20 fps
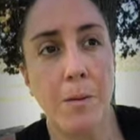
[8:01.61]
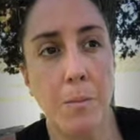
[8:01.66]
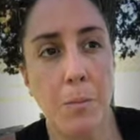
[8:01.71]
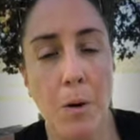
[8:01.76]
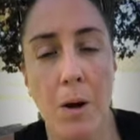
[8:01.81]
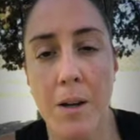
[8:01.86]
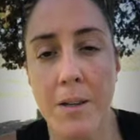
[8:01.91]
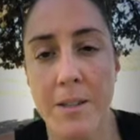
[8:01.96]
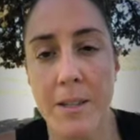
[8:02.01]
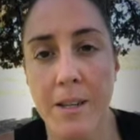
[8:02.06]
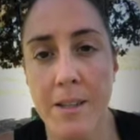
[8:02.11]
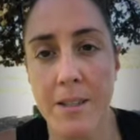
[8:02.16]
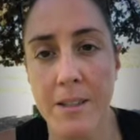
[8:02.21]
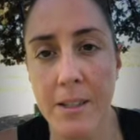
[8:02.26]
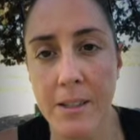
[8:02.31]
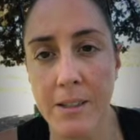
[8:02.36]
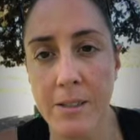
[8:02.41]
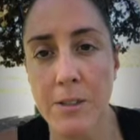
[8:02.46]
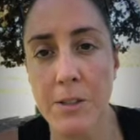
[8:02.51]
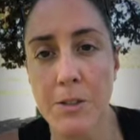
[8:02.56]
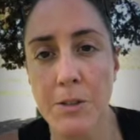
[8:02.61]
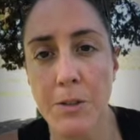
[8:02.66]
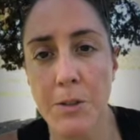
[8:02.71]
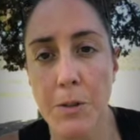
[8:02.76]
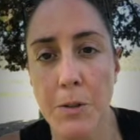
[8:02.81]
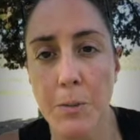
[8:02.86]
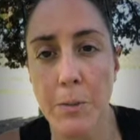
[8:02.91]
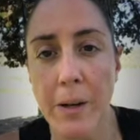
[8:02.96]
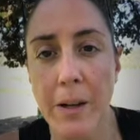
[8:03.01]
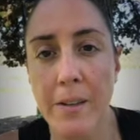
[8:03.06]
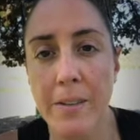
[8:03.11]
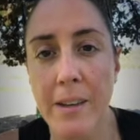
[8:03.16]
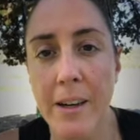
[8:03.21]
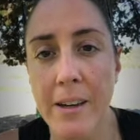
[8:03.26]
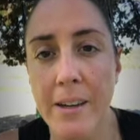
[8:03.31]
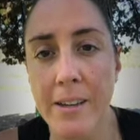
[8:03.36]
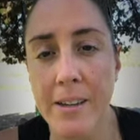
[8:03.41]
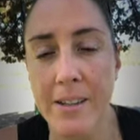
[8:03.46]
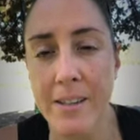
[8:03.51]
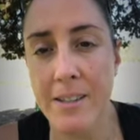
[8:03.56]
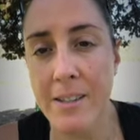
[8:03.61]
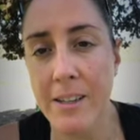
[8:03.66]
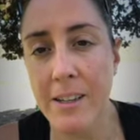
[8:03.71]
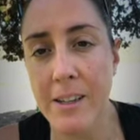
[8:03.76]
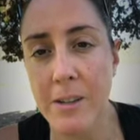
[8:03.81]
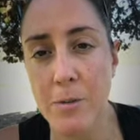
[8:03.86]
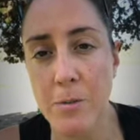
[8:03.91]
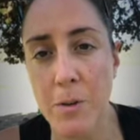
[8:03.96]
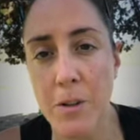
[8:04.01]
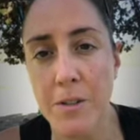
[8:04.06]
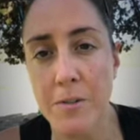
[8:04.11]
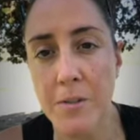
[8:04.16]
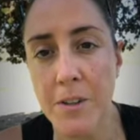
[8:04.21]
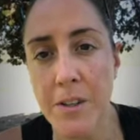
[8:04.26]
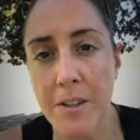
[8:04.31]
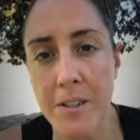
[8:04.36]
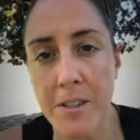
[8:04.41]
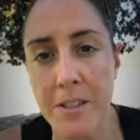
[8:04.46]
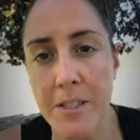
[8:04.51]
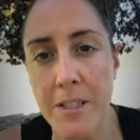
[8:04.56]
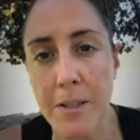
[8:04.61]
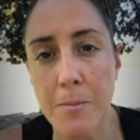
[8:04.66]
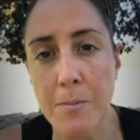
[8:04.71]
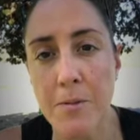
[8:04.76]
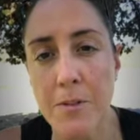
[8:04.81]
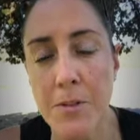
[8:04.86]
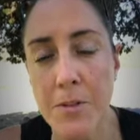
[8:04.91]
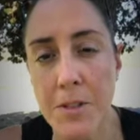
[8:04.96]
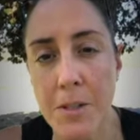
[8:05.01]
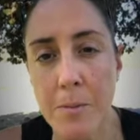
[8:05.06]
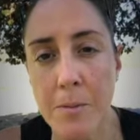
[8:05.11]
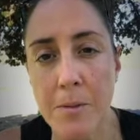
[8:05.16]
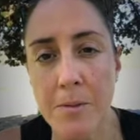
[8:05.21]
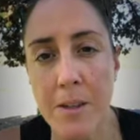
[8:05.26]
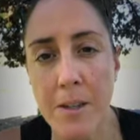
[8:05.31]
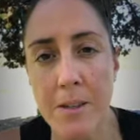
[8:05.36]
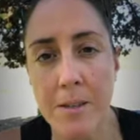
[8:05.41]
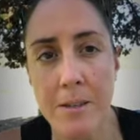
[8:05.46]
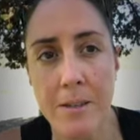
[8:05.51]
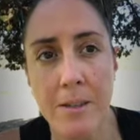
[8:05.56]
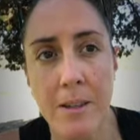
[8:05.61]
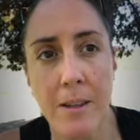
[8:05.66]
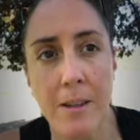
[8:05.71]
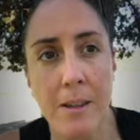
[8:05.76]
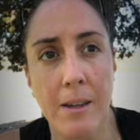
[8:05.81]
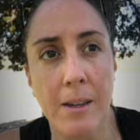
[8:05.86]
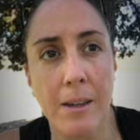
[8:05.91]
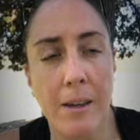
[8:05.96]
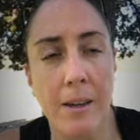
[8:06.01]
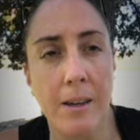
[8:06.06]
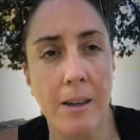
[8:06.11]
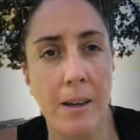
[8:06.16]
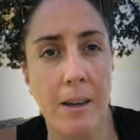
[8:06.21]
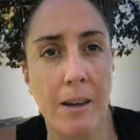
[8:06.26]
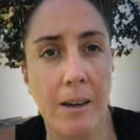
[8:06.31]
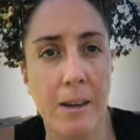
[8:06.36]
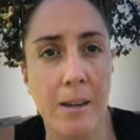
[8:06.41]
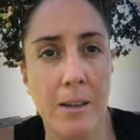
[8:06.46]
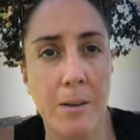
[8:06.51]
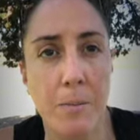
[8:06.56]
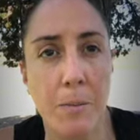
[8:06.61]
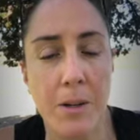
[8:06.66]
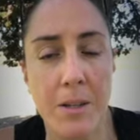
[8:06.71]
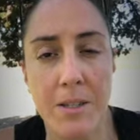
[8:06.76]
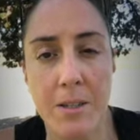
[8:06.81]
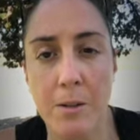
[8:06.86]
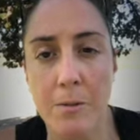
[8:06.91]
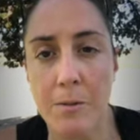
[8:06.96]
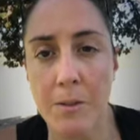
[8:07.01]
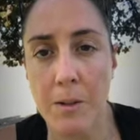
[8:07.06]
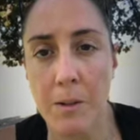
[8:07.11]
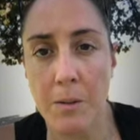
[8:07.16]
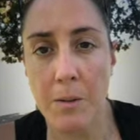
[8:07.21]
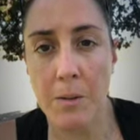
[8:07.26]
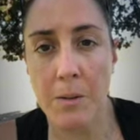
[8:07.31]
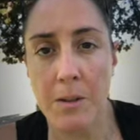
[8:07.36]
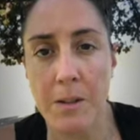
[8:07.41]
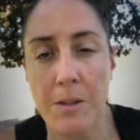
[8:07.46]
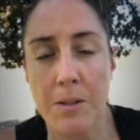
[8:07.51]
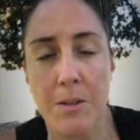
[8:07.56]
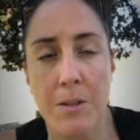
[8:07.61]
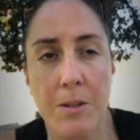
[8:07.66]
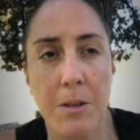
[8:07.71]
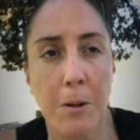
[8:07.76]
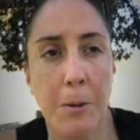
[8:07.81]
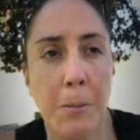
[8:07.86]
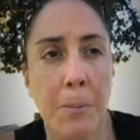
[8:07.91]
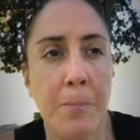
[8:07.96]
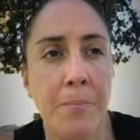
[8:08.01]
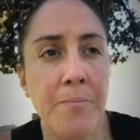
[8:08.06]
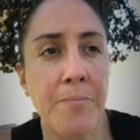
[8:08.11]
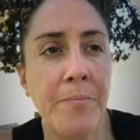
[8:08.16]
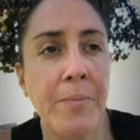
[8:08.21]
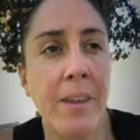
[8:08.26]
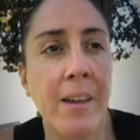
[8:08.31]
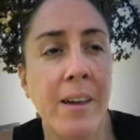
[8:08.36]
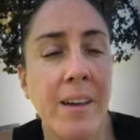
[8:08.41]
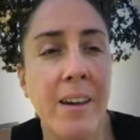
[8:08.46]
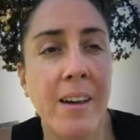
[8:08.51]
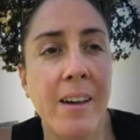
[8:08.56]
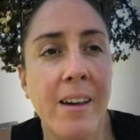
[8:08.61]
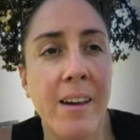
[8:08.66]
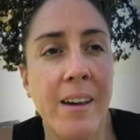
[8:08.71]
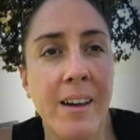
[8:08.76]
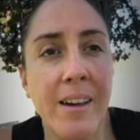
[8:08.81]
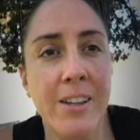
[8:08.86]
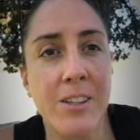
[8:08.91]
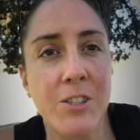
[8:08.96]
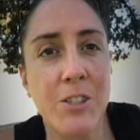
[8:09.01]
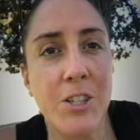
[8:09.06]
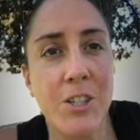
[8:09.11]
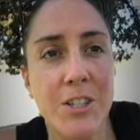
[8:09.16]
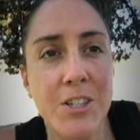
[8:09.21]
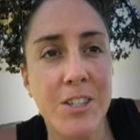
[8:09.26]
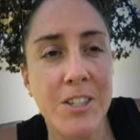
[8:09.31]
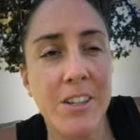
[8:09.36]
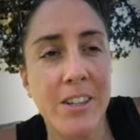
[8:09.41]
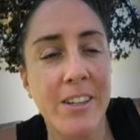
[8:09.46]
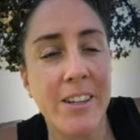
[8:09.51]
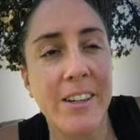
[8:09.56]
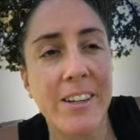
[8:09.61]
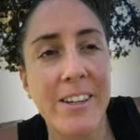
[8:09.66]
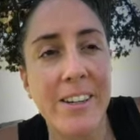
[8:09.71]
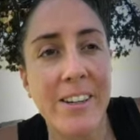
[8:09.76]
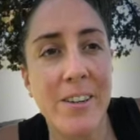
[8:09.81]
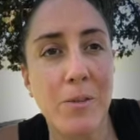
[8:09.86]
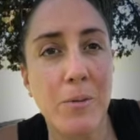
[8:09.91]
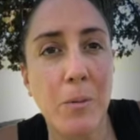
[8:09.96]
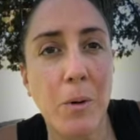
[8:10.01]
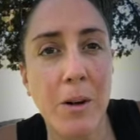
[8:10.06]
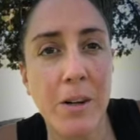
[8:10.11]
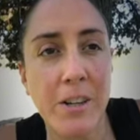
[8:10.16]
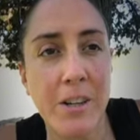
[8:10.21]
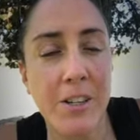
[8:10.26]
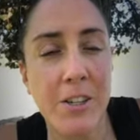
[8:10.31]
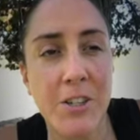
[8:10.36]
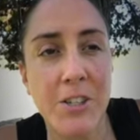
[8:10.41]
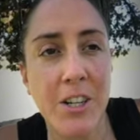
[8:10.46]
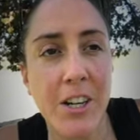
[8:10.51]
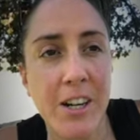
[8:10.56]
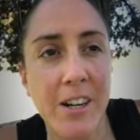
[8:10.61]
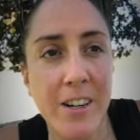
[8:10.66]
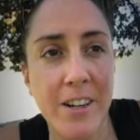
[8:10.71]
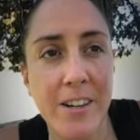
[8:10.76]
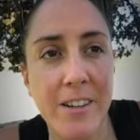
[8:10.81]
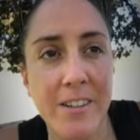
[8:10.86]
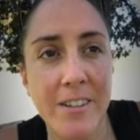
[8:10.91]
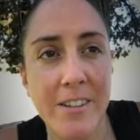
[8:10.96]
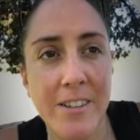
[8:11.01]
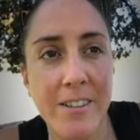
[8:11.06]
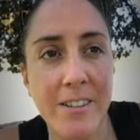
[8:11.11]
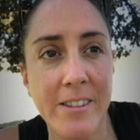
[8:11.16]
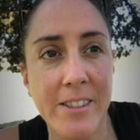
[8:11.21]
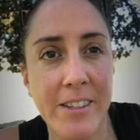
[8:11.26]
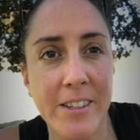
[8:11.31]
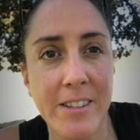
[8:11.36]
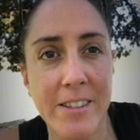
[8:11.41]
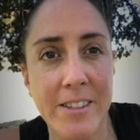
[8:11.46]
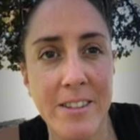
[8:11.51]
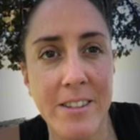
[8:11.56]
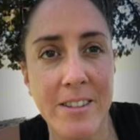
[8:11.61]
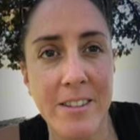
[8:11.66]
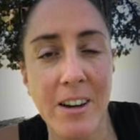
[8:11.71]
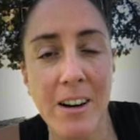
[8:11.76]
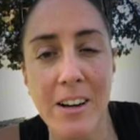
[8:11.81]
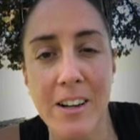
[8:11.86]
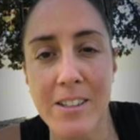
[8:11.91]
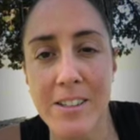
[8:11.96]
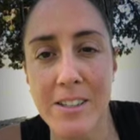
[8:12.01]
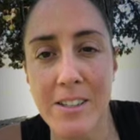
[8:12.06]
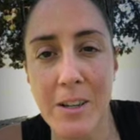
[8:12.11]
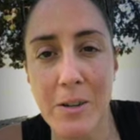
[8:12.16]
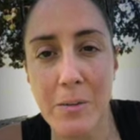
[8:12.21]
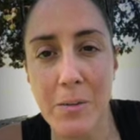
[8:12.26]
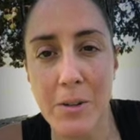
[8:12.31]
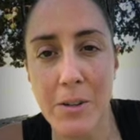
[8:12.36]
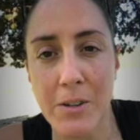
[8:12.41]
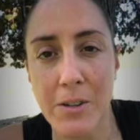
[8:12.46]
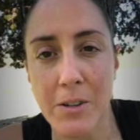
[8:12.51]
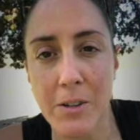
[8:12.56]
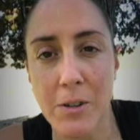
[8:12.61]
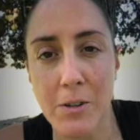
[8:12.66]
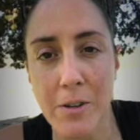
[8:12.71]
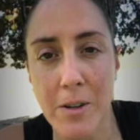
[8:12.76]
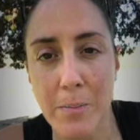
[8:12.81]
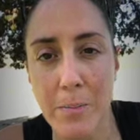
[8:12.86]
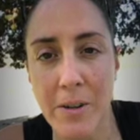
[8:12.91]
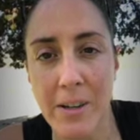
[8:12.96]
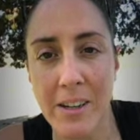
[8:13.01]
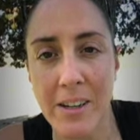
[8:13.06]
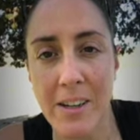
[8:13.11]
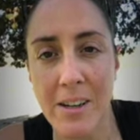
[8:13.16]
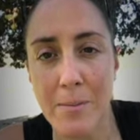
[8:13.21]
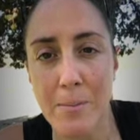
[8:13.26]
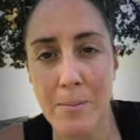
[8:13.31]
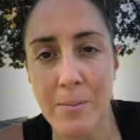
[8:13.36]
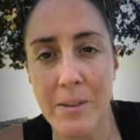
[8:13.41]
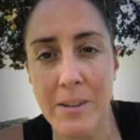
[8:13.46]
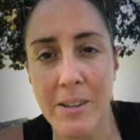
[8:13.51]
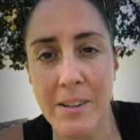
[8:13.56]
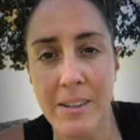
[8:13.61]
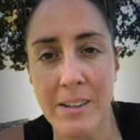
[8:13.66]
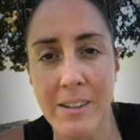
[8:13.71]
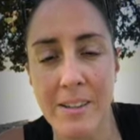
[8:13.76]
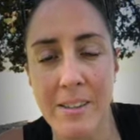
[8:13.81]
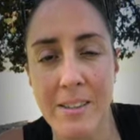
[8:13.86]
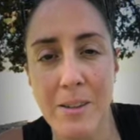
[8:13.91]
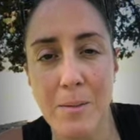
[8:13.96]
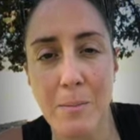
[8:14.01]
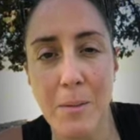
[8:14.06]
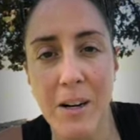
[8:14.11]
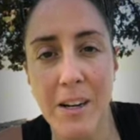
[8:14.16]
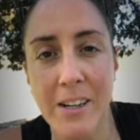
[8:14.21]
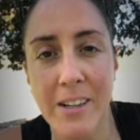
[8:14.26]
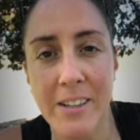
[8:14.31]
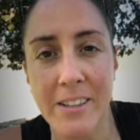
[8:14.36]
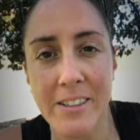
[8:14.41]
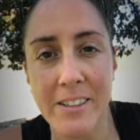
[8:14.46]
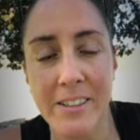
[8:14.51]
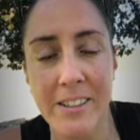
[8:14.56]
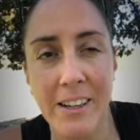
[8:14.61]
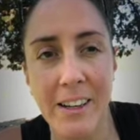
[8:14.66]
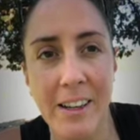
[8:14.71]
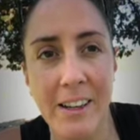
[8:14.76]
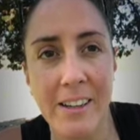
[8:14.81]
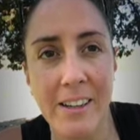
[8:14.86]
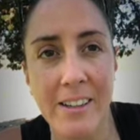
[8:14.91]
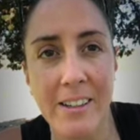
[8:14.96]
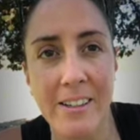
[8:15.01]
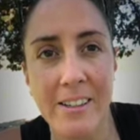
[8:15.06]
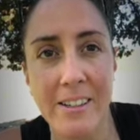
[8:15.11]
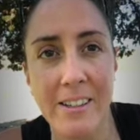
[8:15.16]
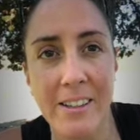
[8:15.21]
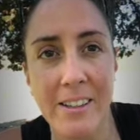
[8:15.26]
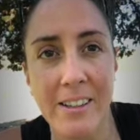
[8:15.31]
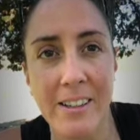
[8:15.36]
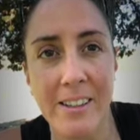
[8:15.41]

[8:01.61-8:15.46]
processing to do around that, because it can run very deep for some of us, and myself included. So just wanted to share these thoughts that were creeping up in the mind, and